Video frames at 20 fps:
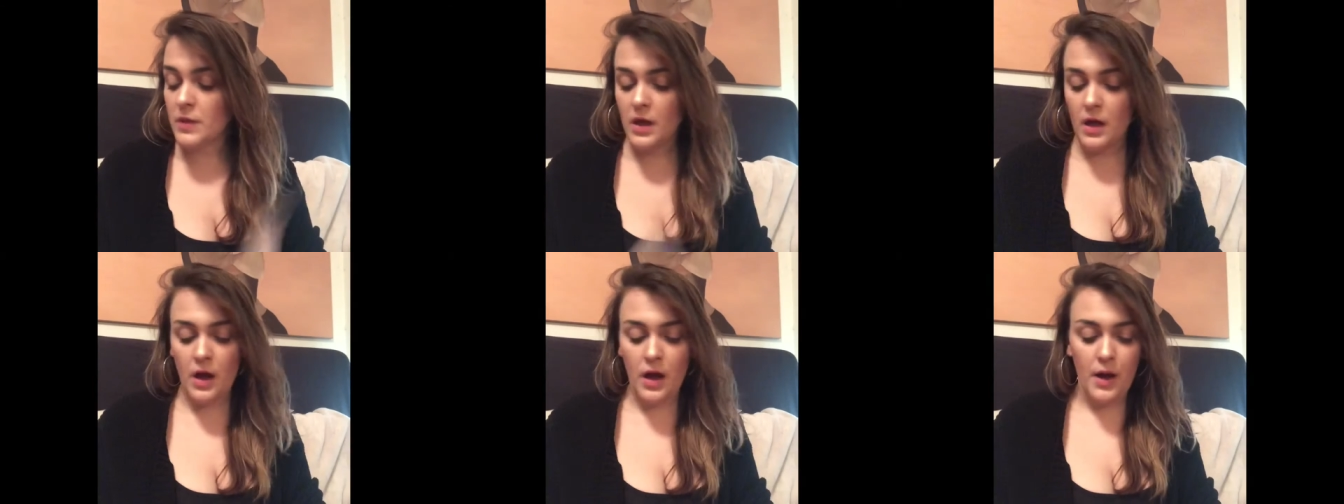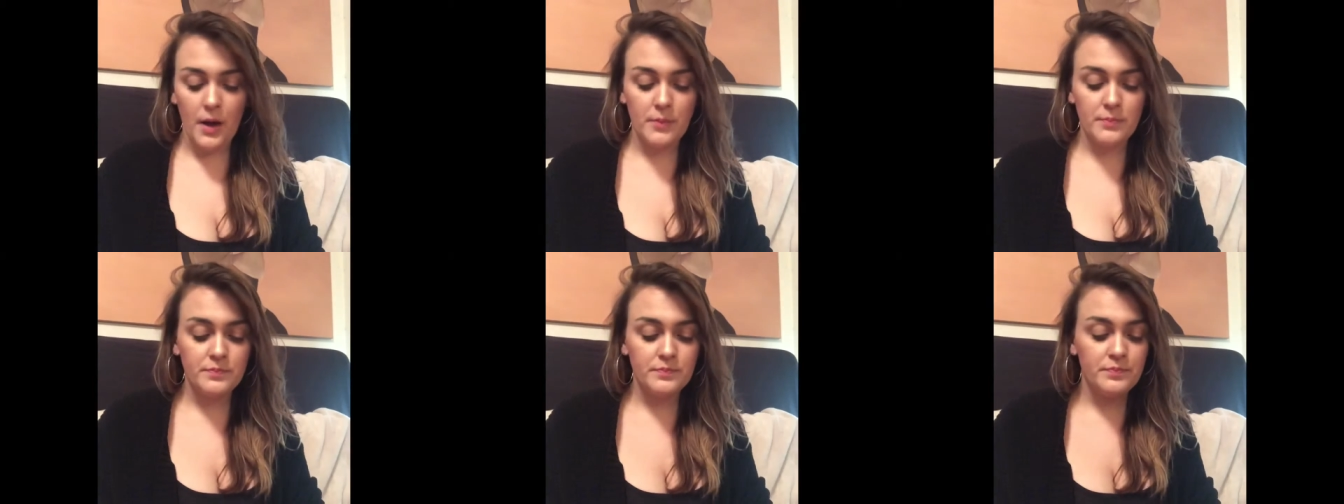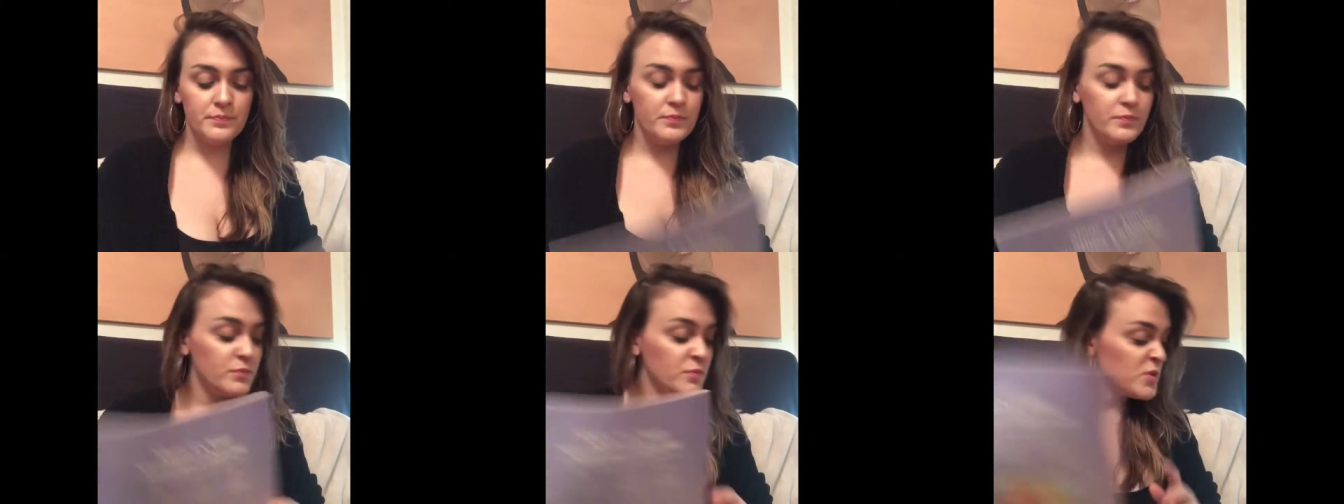Um,
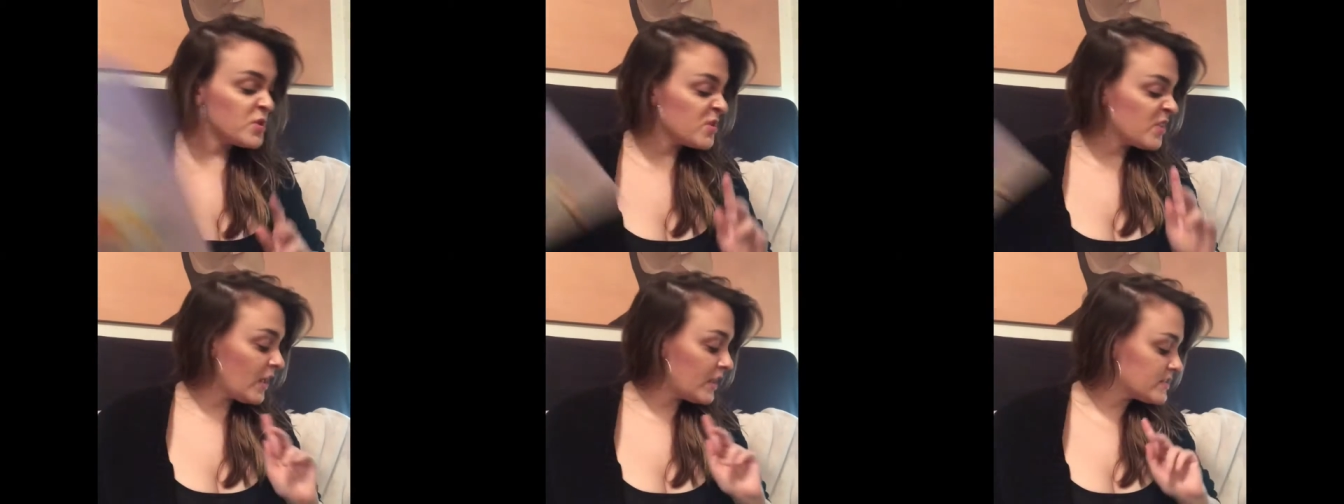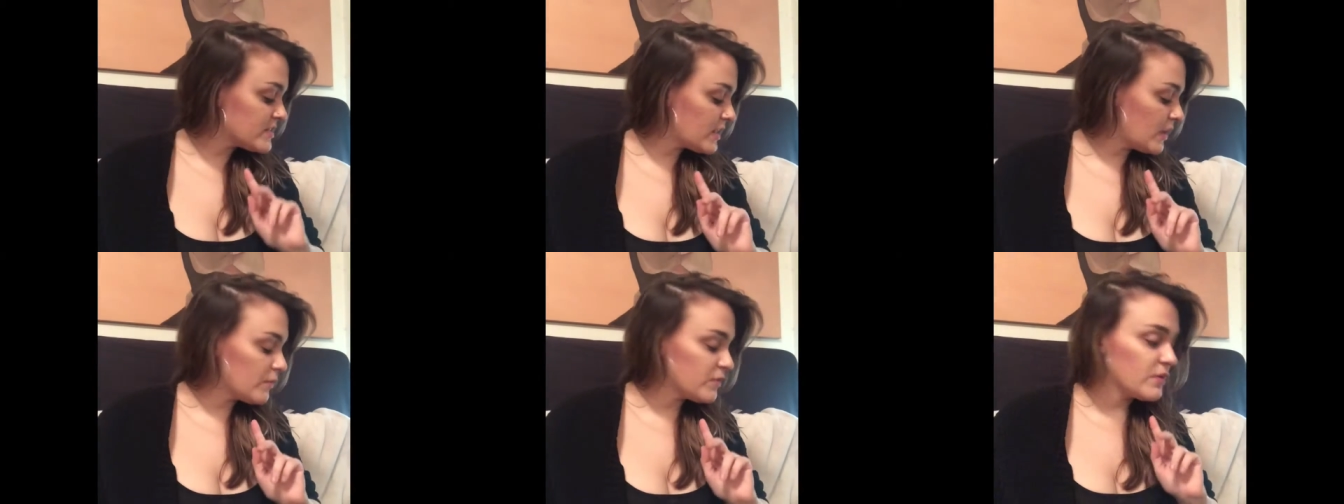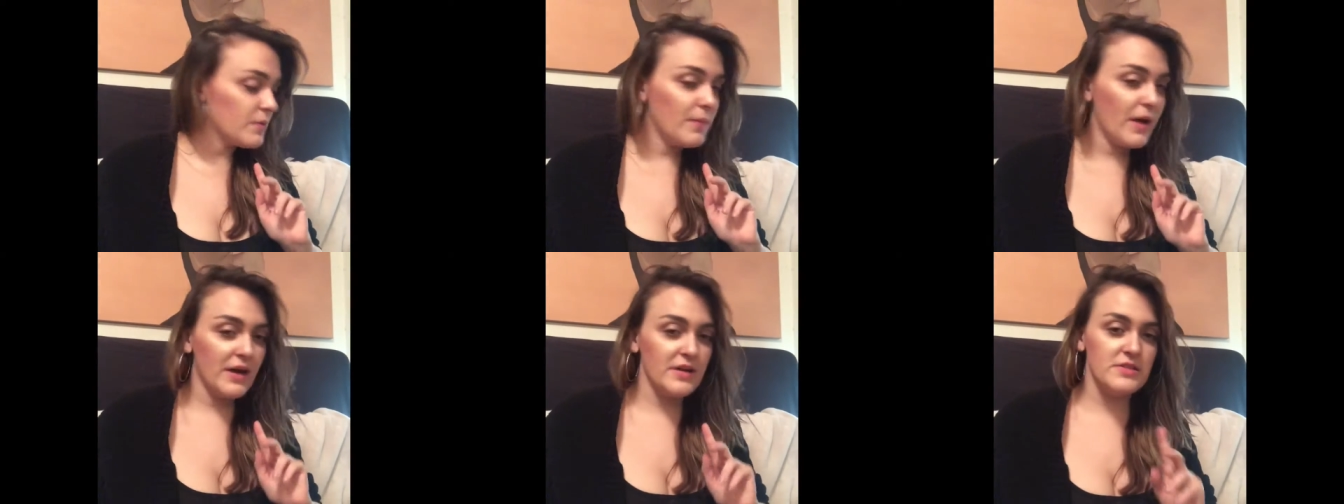so that's that with the
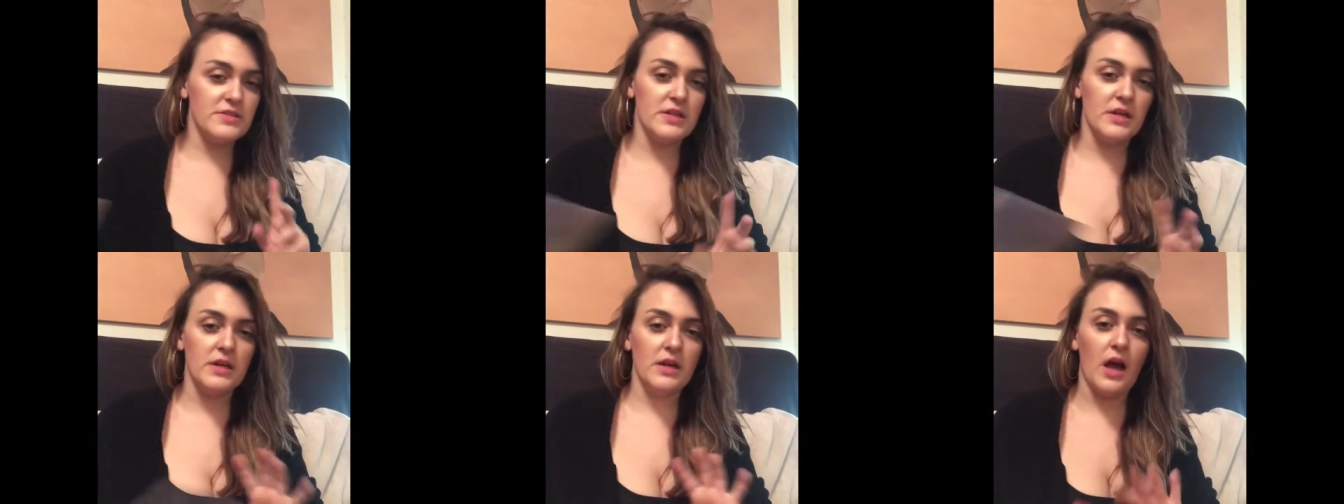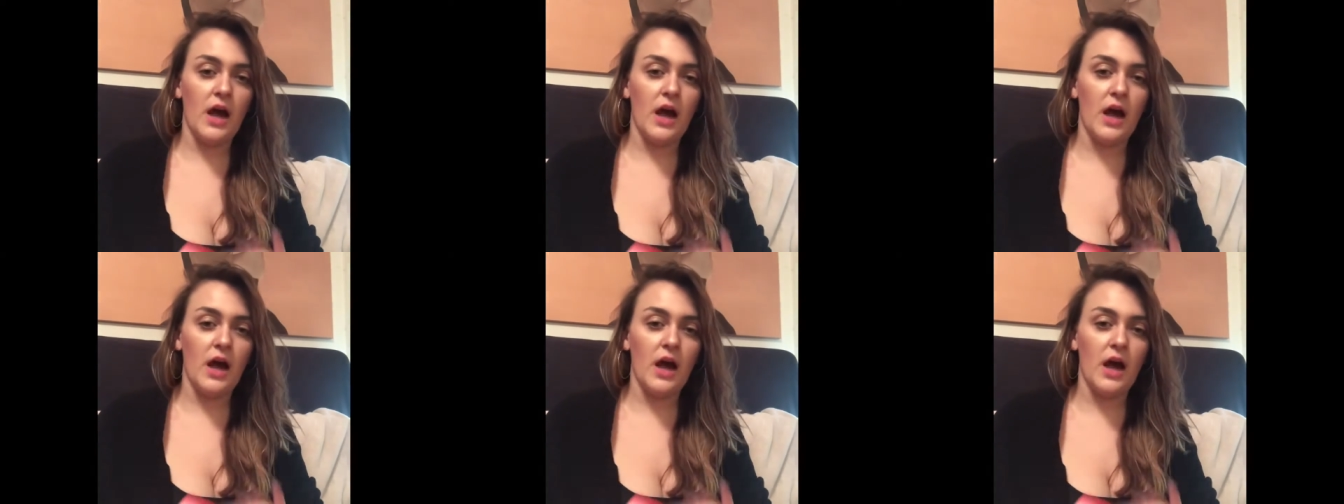magazine.